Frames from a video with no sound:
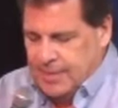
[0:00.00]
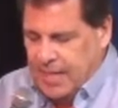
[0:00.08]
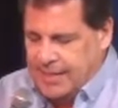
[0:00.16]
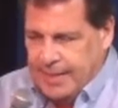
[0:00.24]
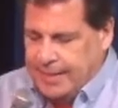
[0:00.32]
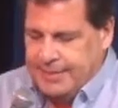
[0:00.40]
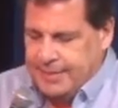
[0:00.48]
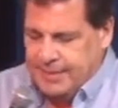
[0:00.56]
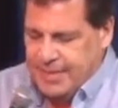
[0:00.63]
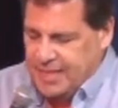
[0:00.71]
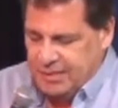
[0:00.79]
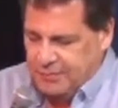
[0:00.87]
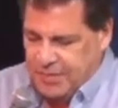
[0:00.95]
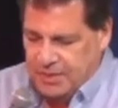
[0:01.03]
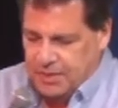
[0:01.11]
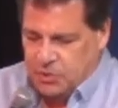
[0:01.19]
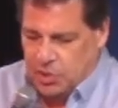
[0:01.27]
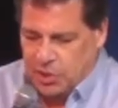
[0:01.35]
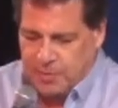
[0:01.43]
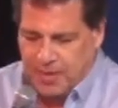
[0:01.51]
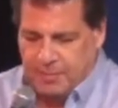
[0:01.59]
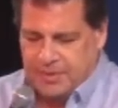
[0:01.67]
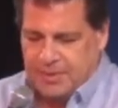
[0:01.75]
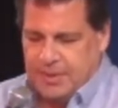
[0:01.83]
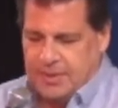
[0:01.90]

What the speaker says: I didn't ask for the discharge papers.